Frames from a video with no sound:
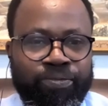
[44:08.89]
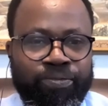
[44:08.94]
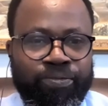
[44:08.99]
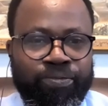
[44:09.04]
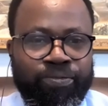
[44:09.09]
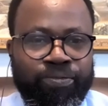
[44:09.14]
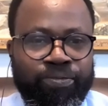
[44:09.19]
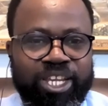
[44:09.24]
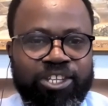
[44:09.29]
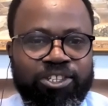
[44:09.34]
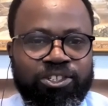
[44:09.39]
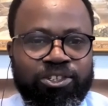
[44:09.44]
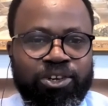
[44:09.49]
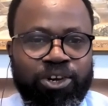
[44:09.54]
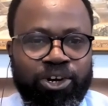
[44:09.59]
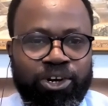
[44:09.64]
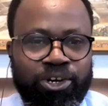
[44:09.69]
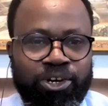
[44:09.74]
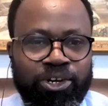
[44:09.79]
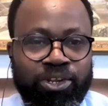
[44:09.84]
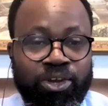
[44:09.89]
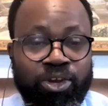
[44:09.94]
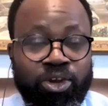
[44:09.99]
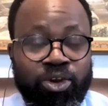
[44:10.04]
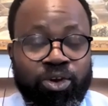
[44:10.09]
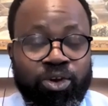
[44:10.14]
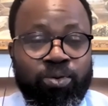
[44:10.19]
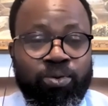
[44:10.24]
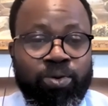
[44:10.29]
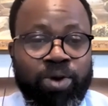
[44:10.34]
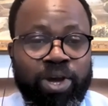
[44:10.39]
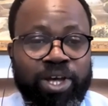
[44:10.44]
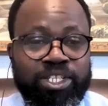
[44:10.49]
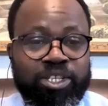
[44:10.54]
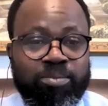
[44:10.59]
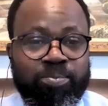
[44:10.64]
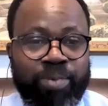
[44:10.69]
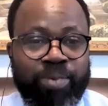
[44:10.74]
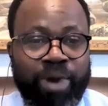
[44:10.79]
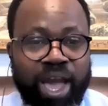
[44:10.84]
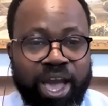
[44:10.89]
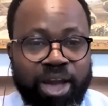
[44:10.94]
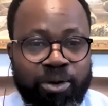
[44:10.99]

fear is God, who has the